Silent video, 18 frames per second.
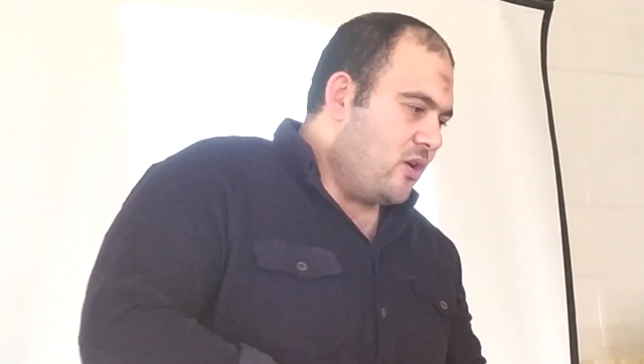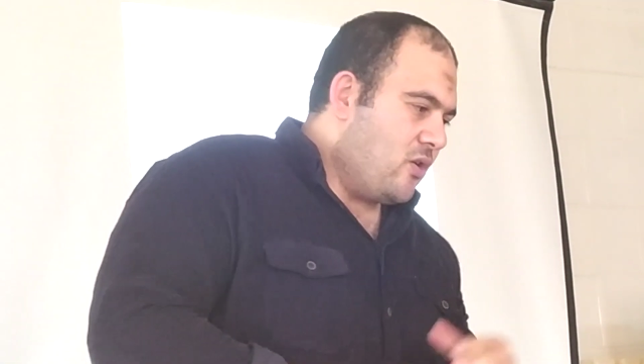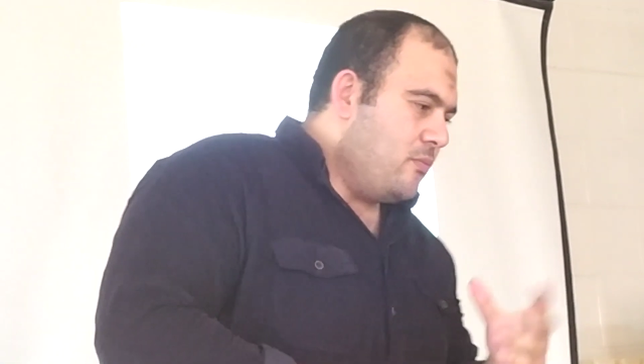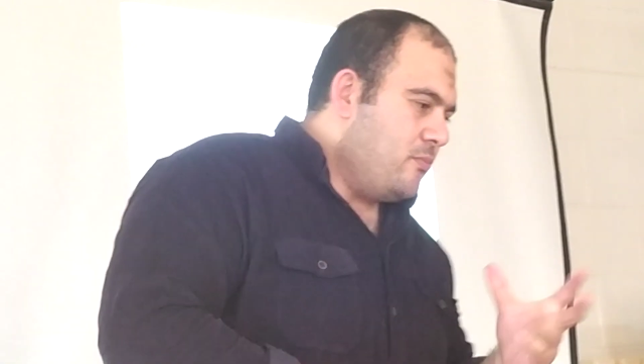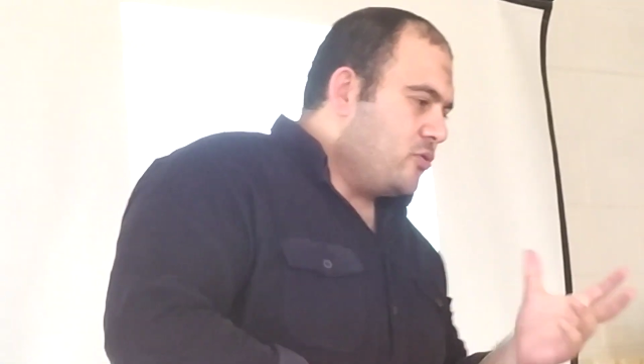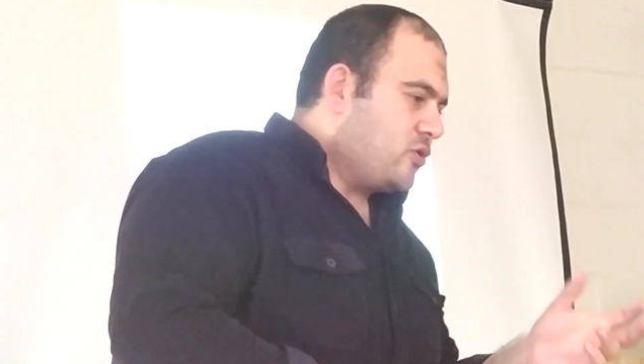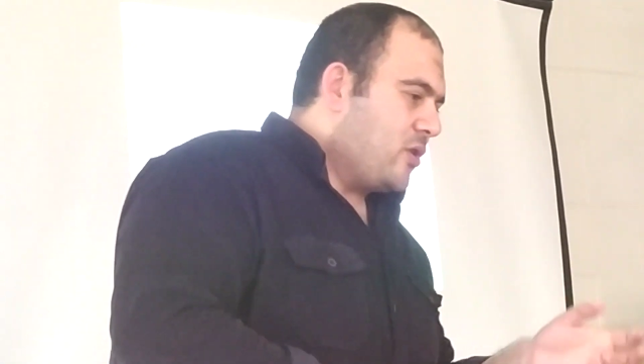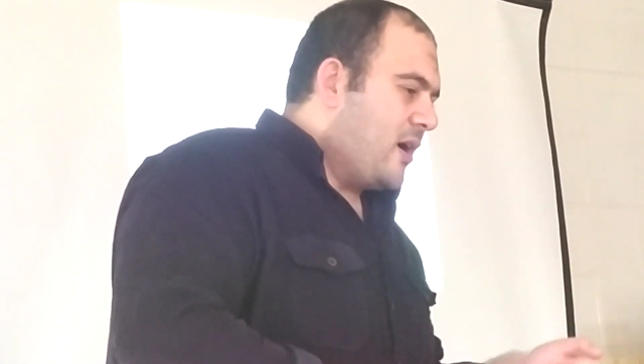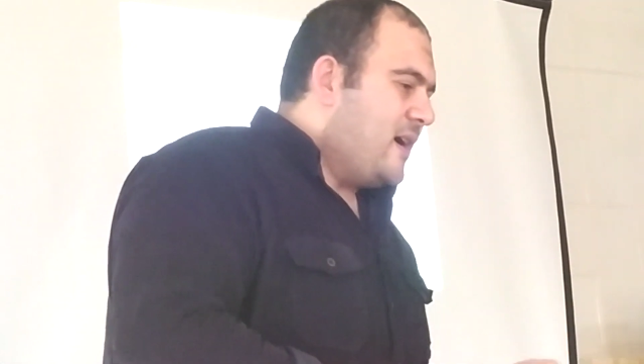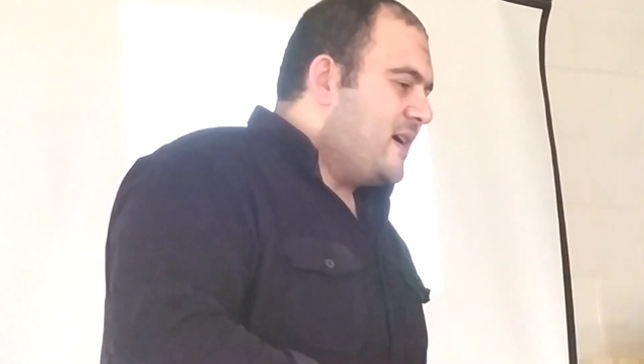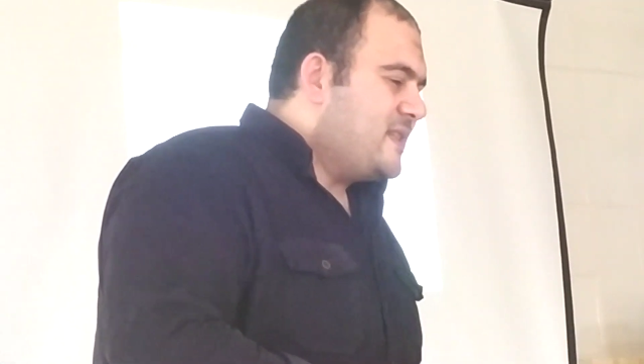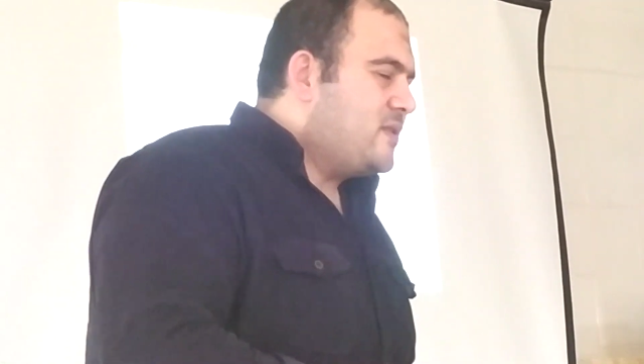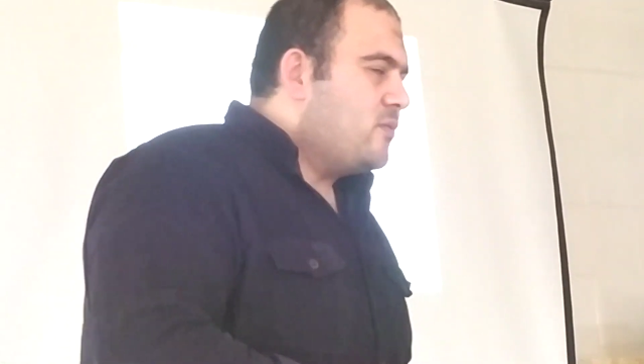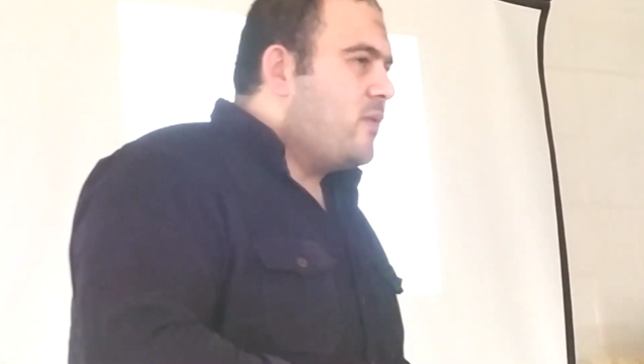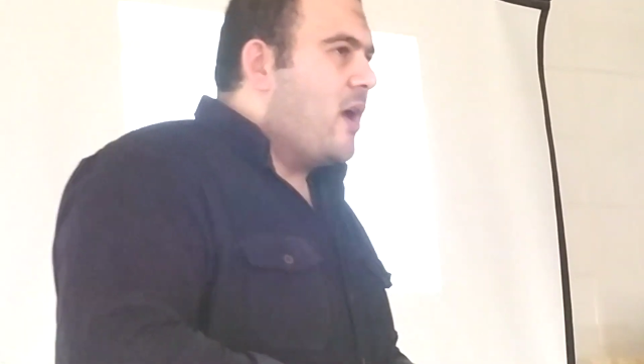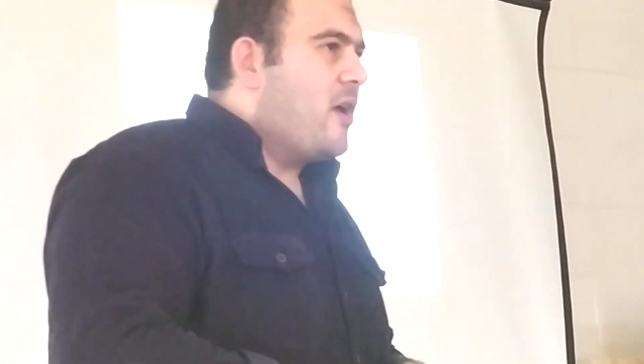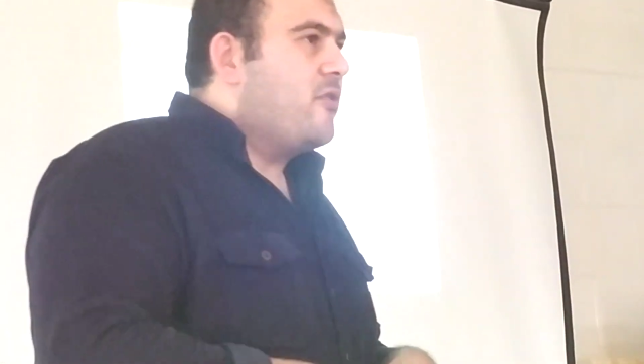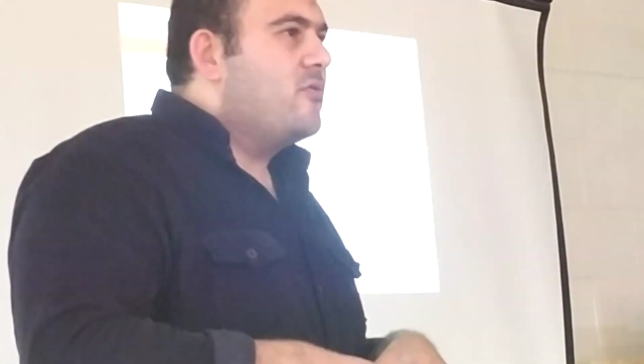
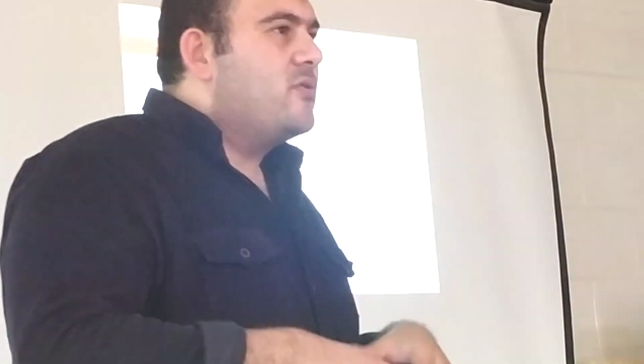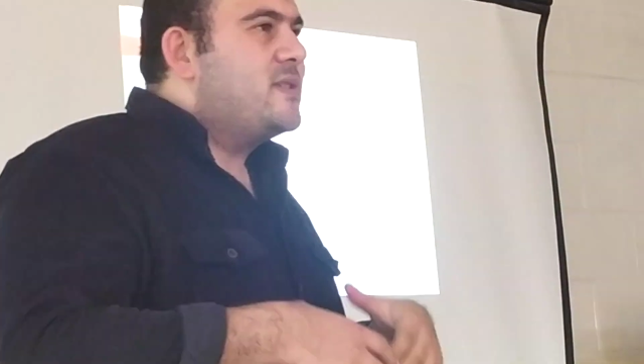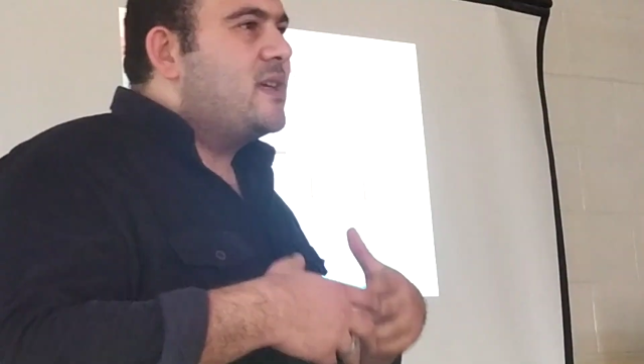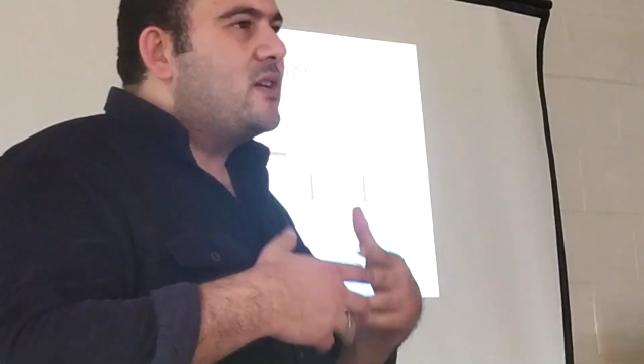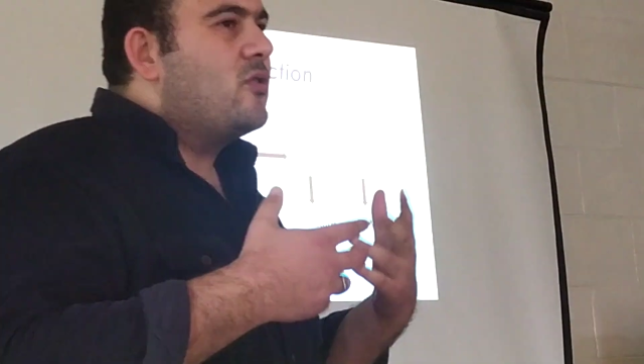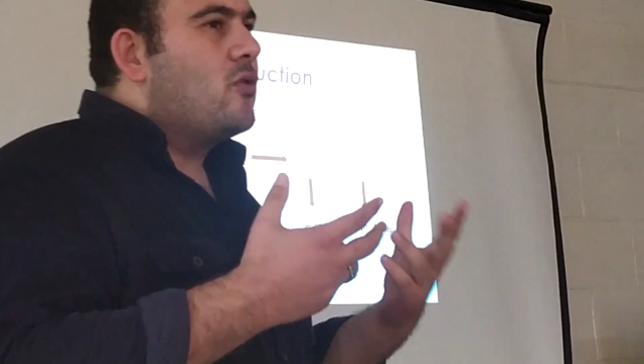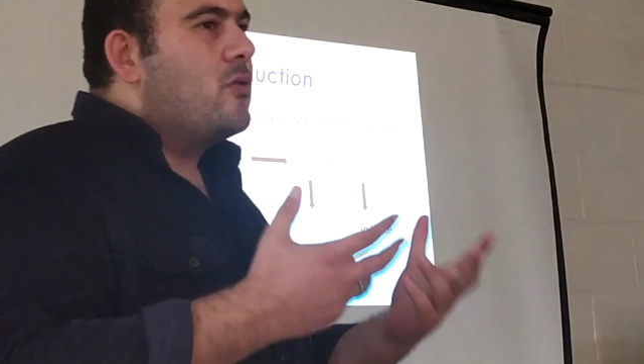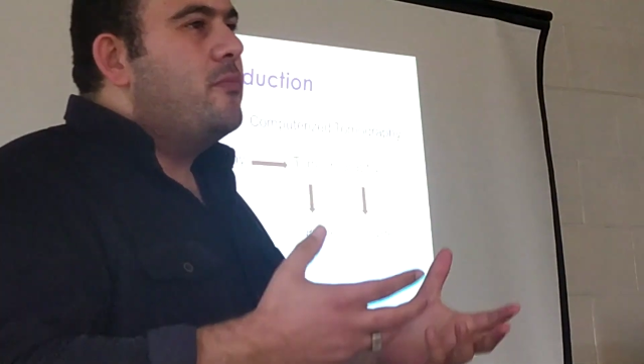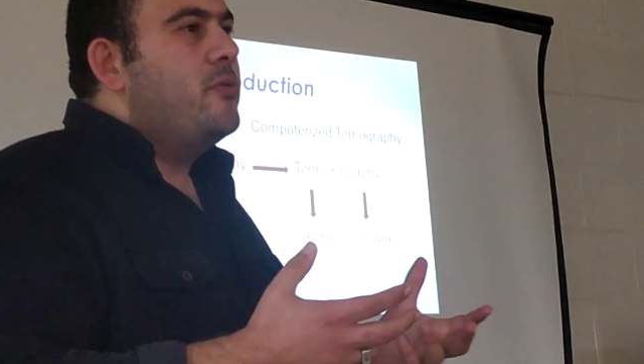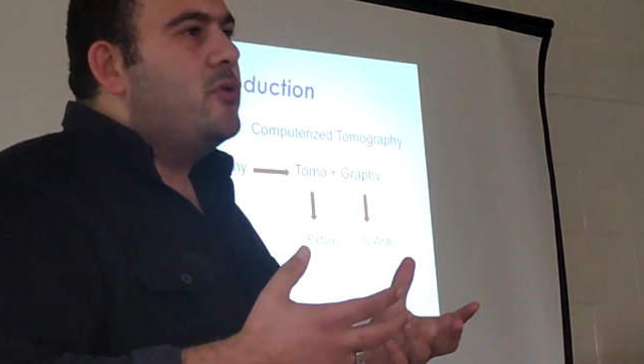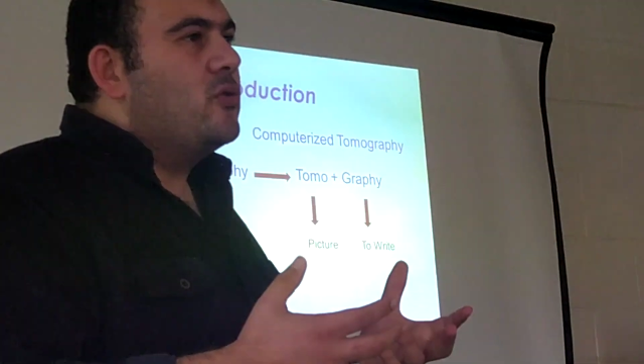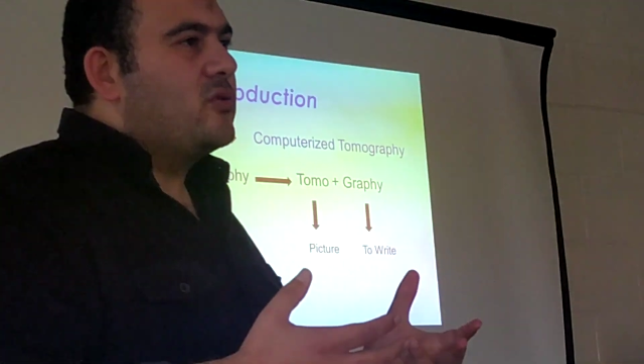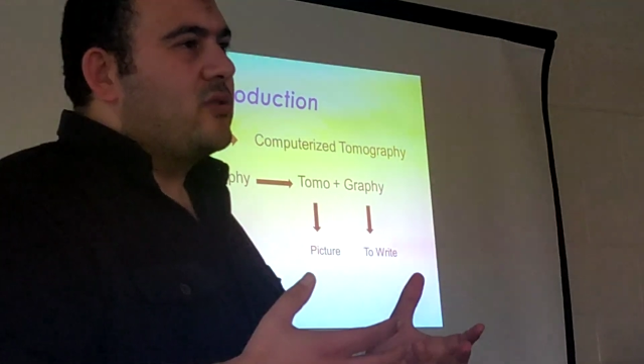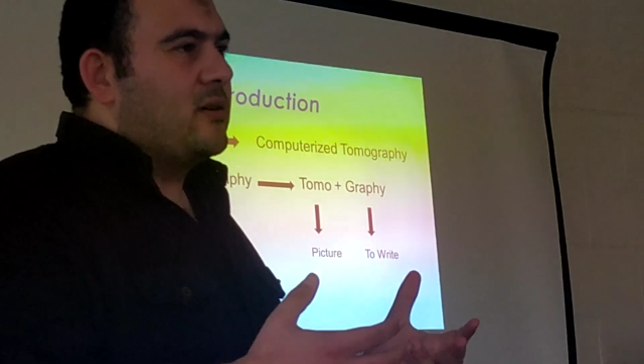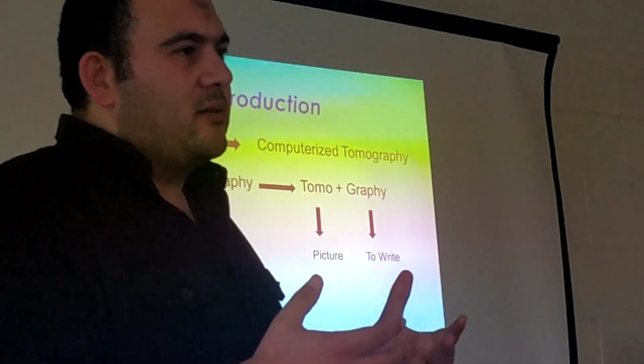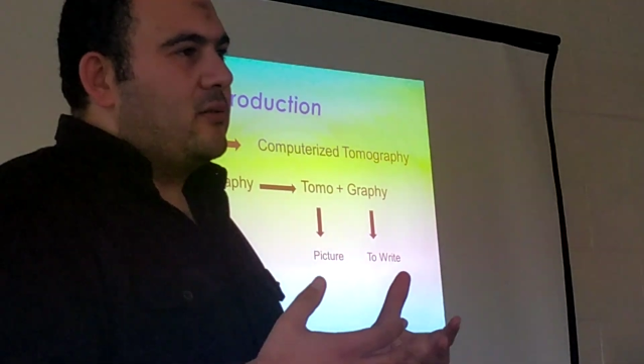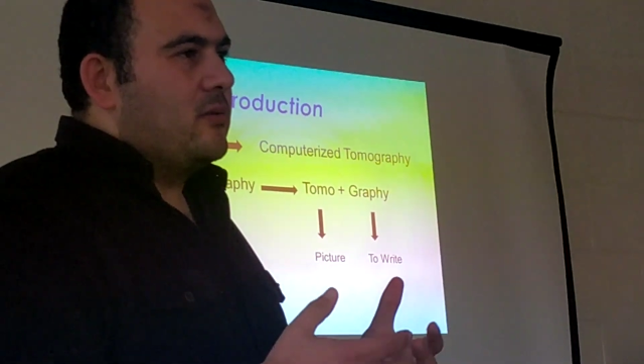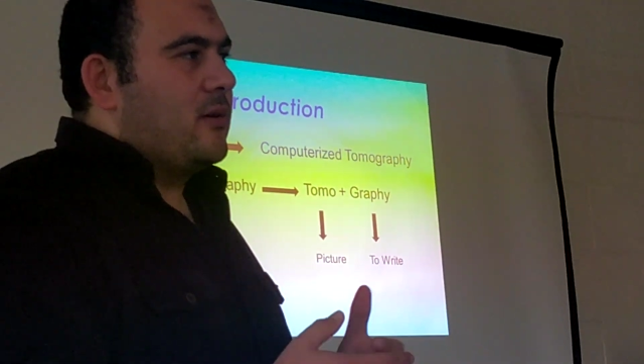Computerized, we are using
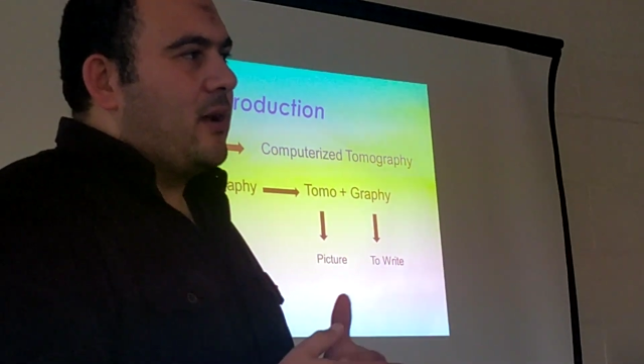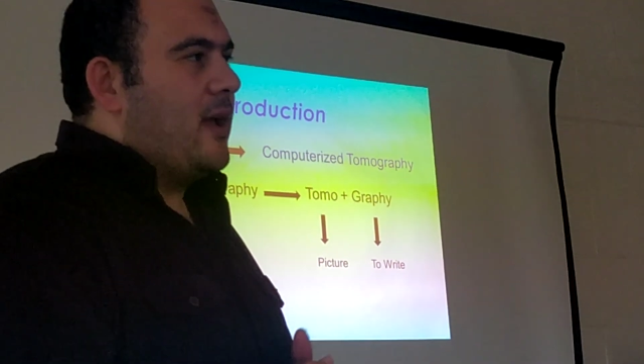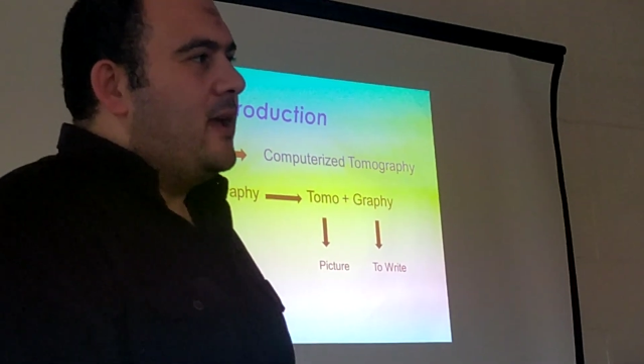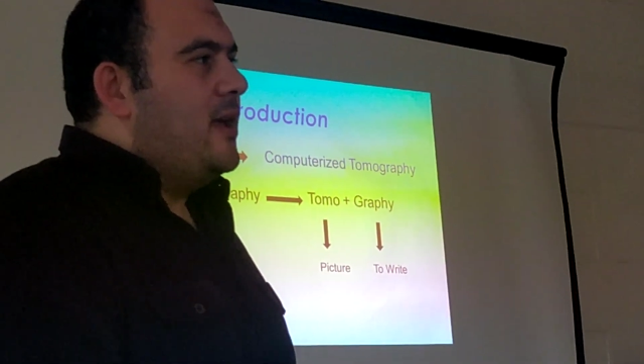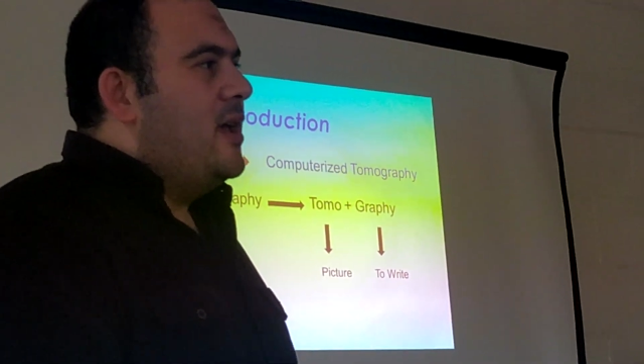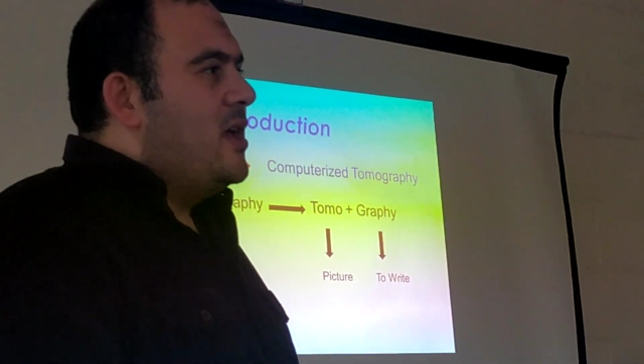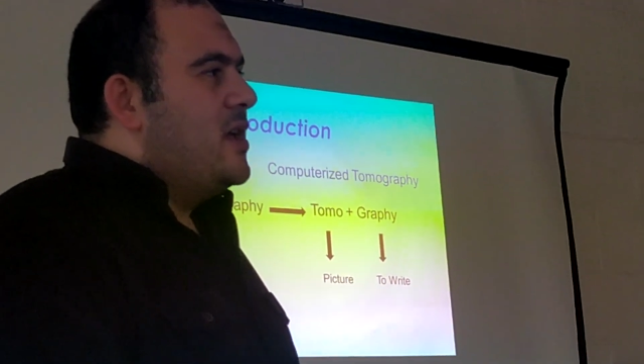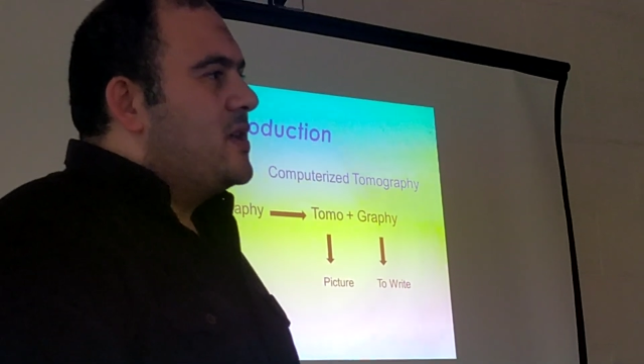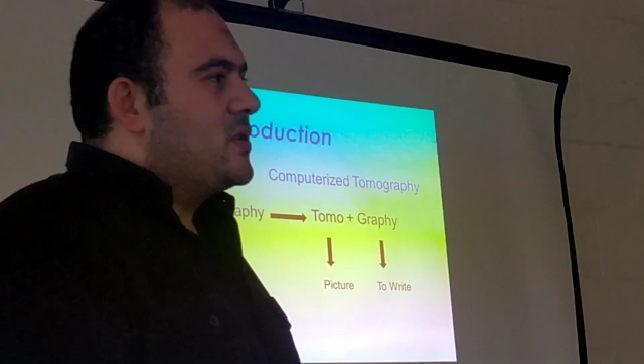computer, okay.